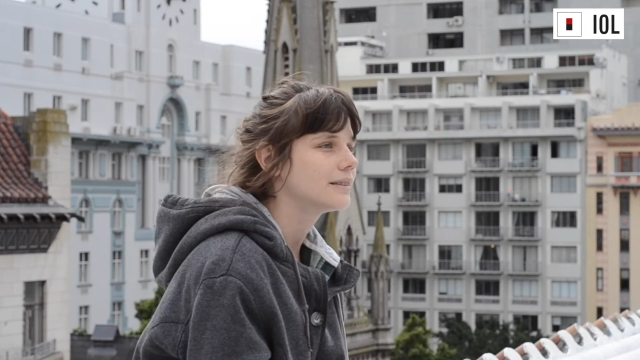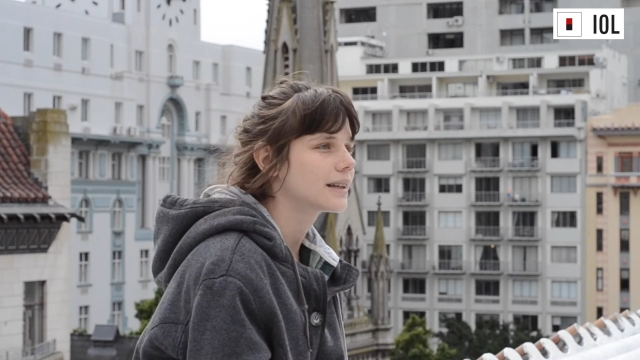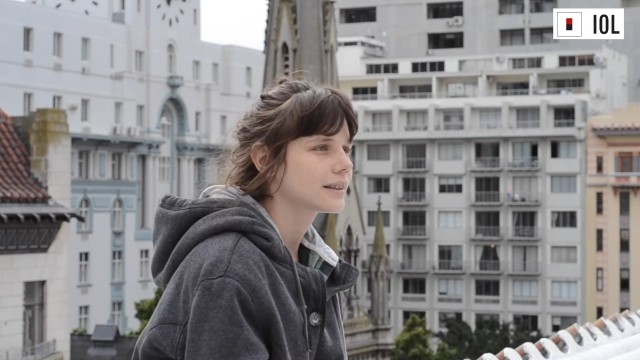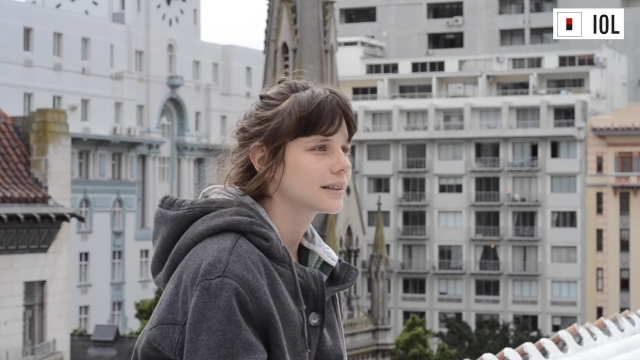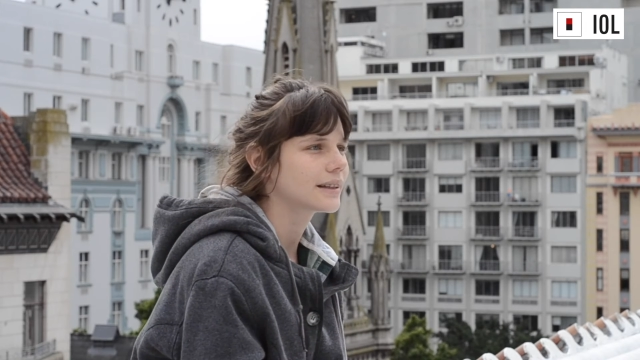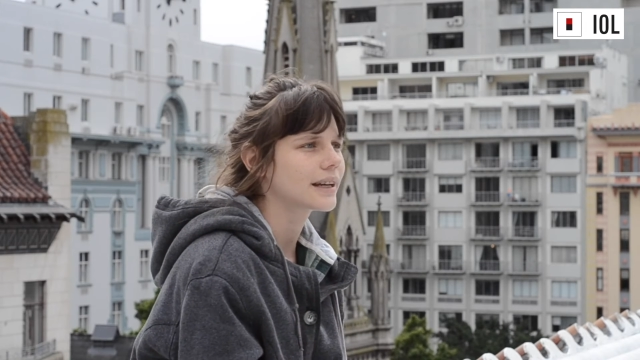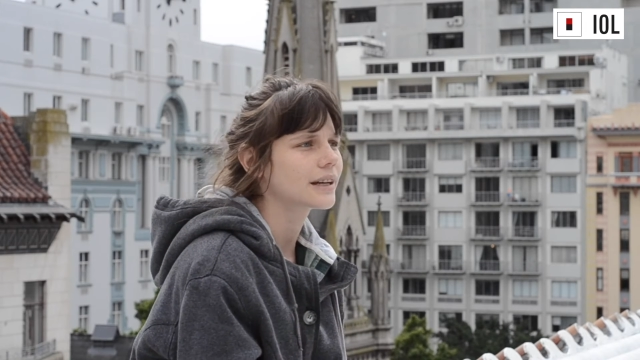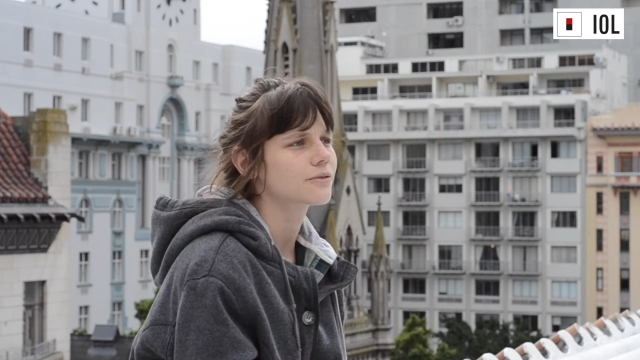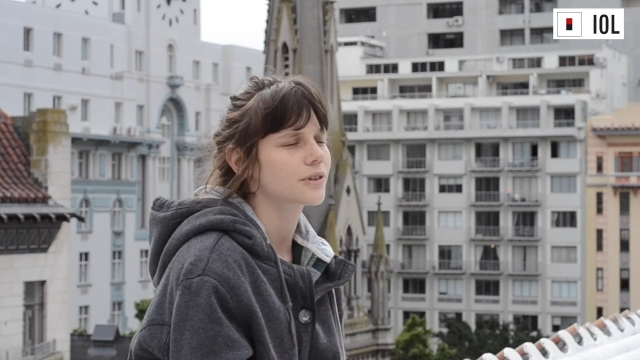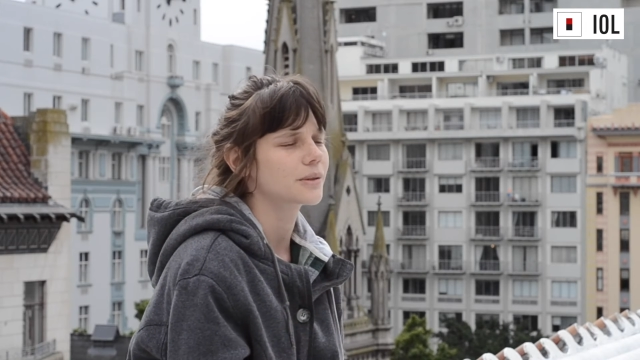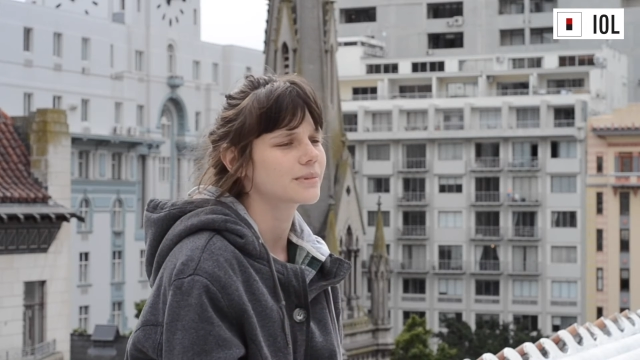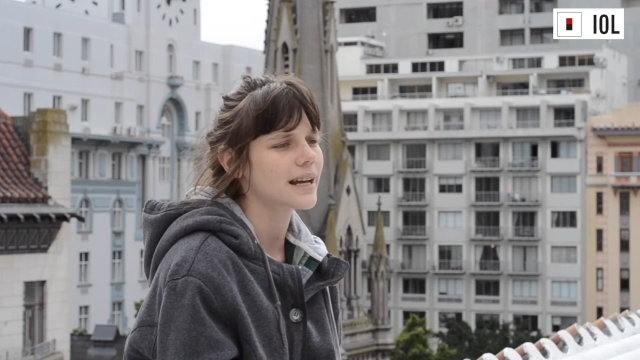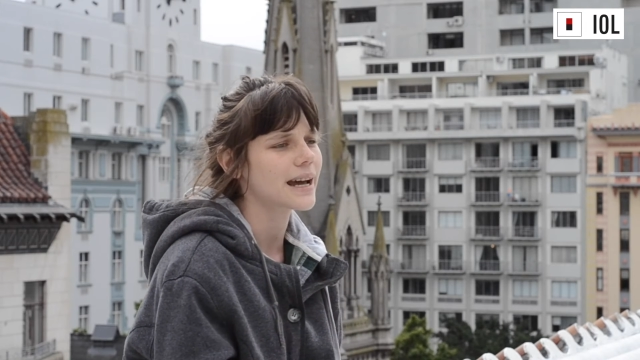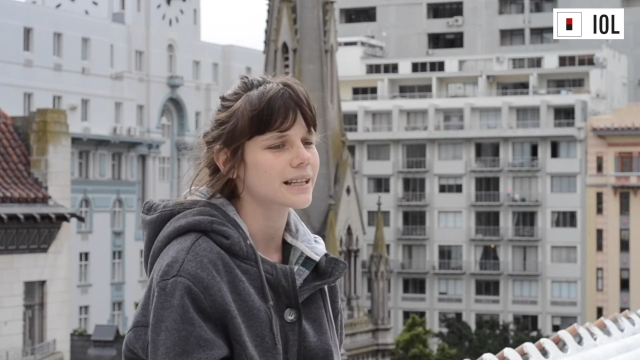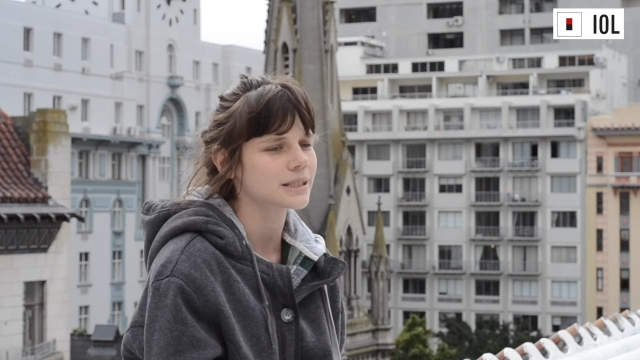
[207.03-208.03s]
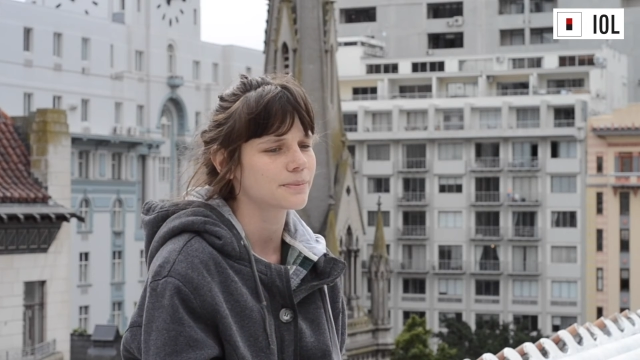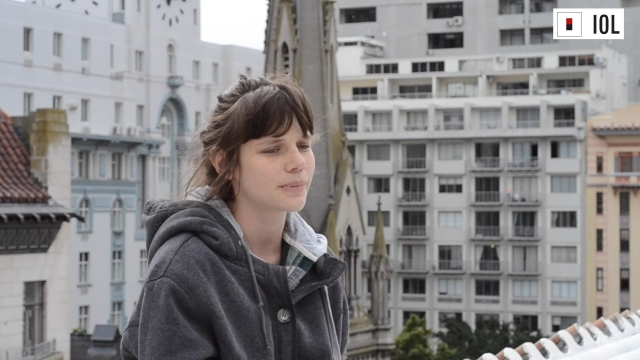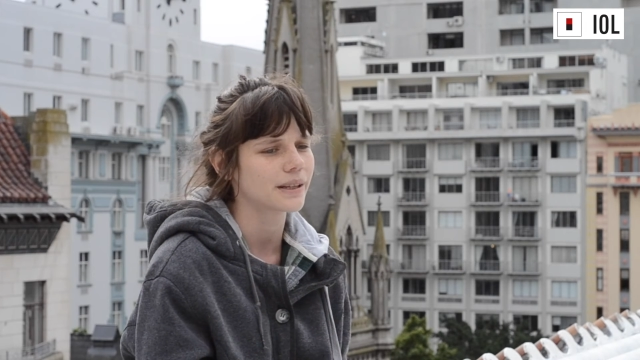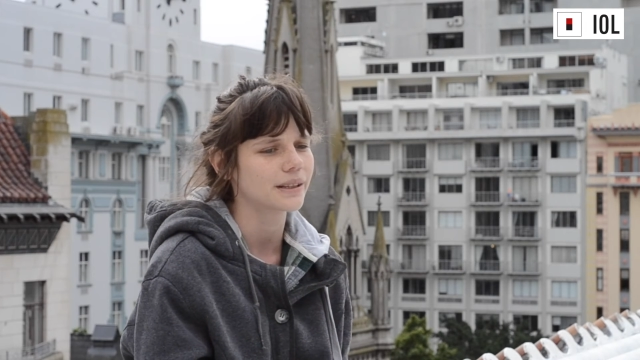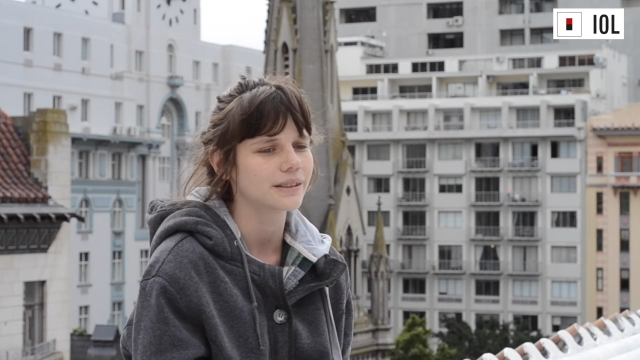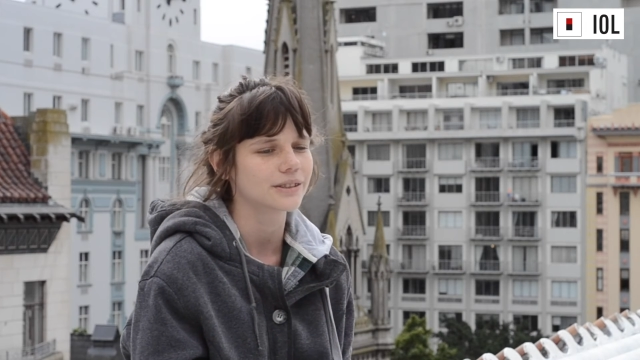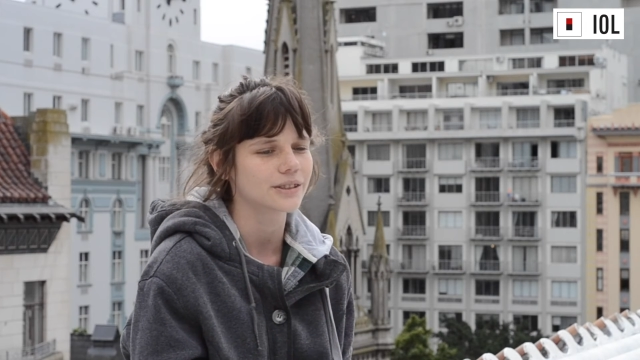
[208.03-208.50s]
that they get from
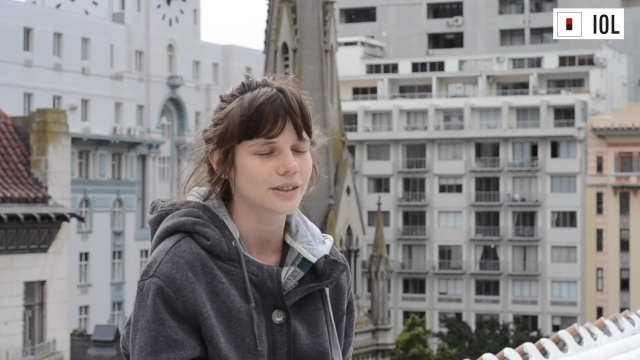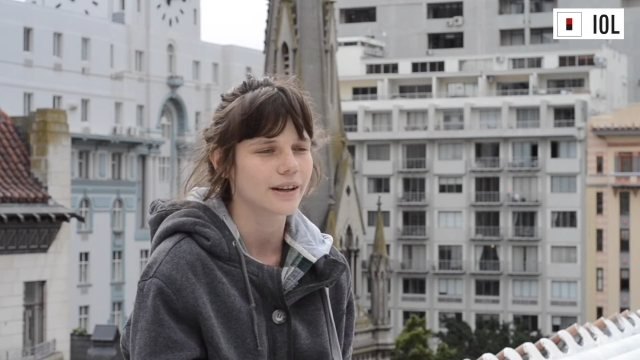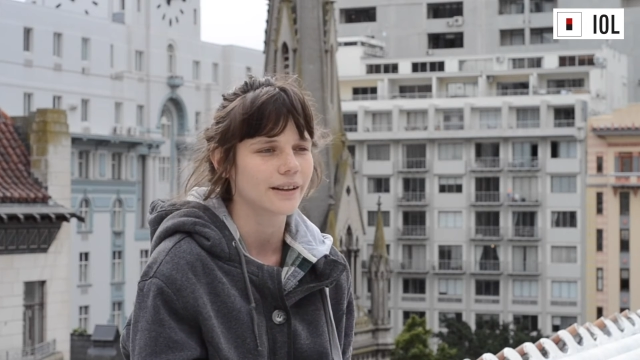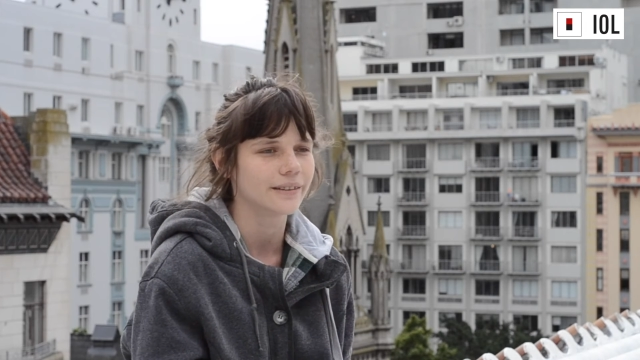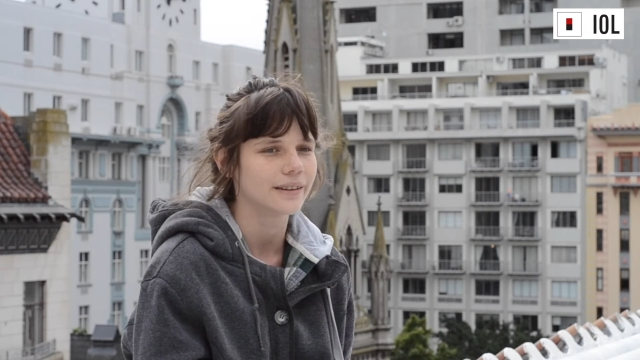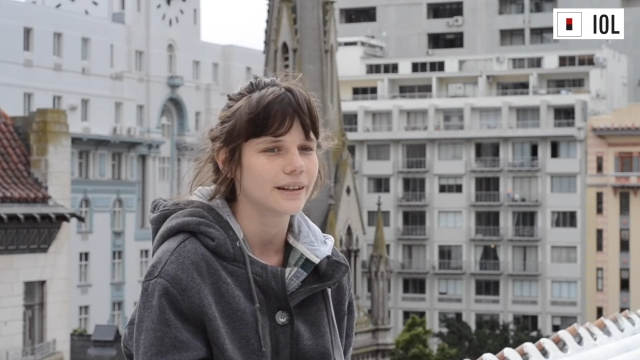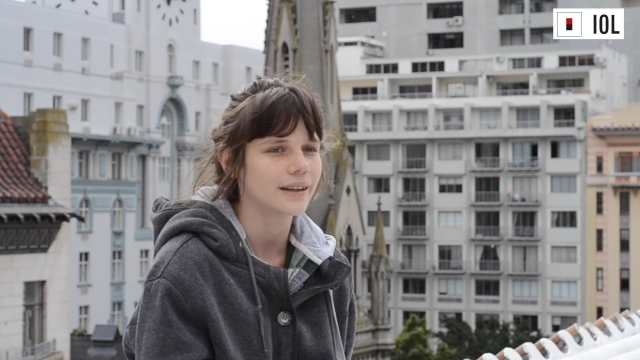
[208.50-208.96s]
taxpayers on